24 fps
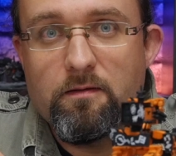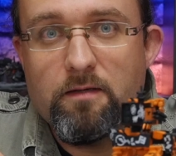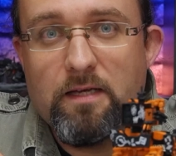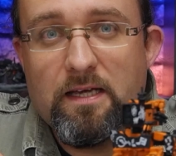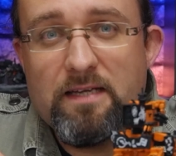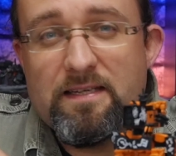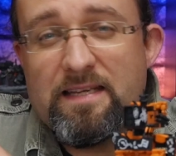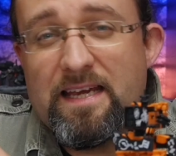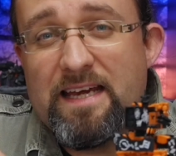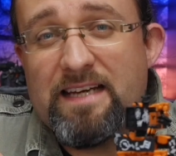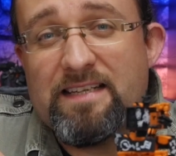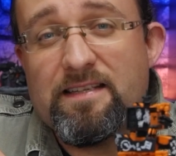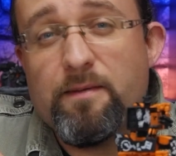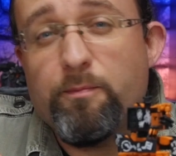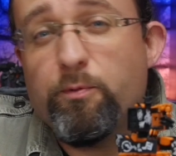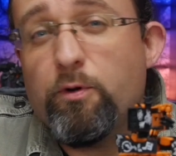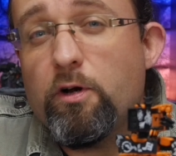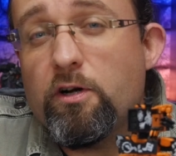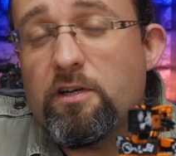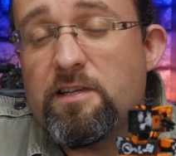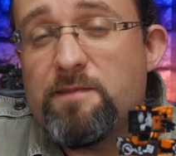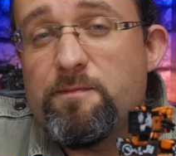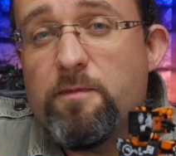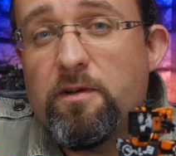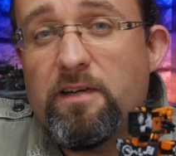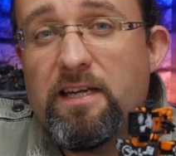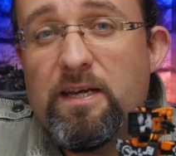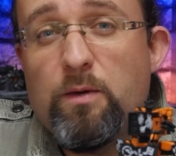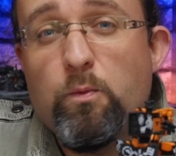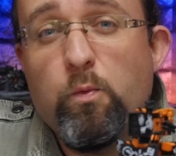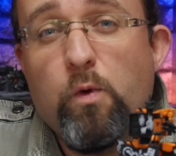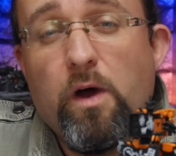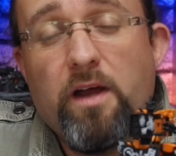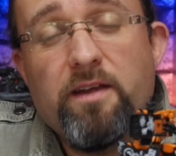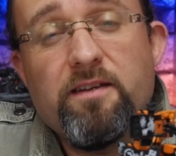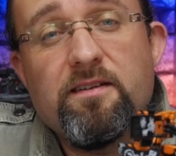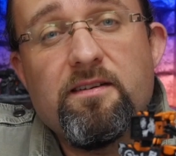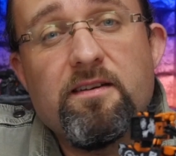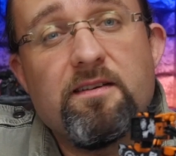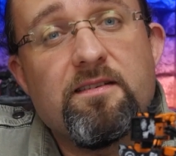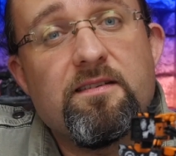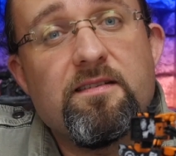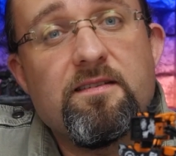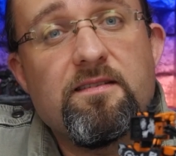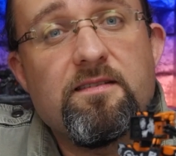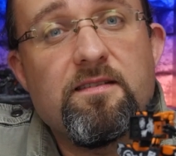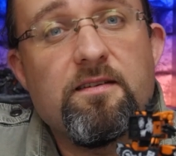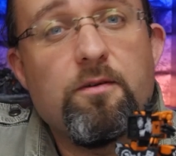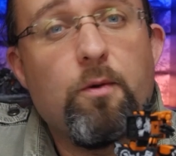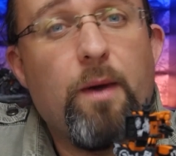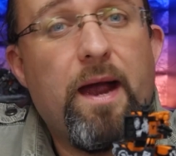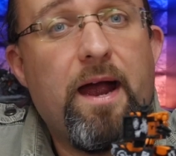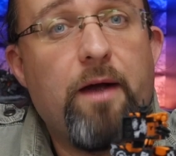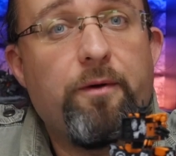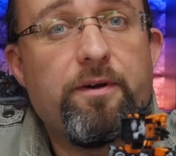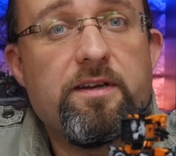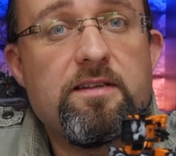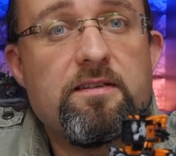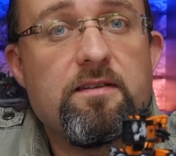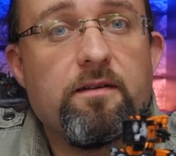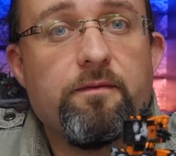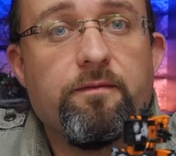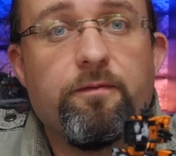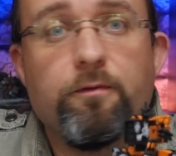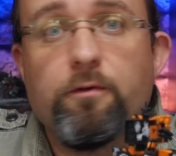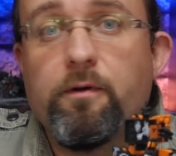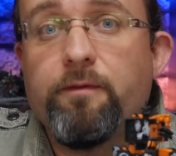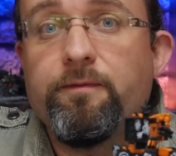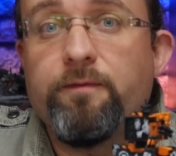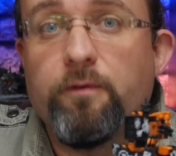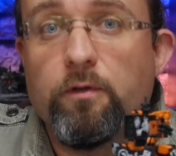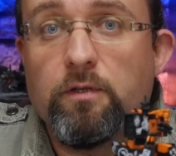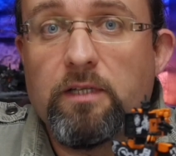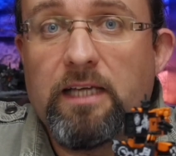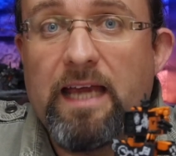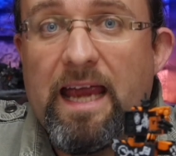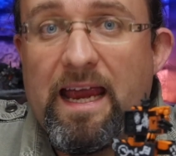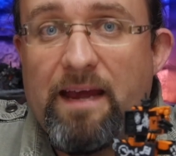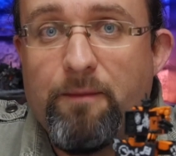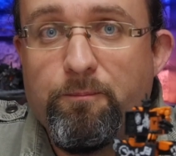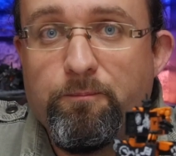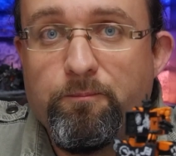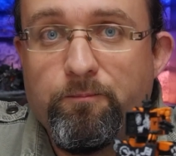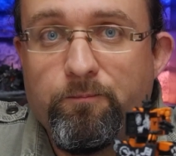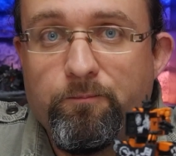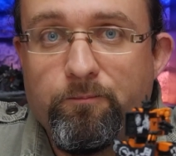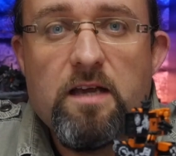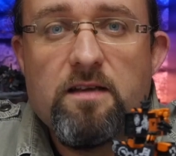and takes approximately 1 to 2 hours for a full game.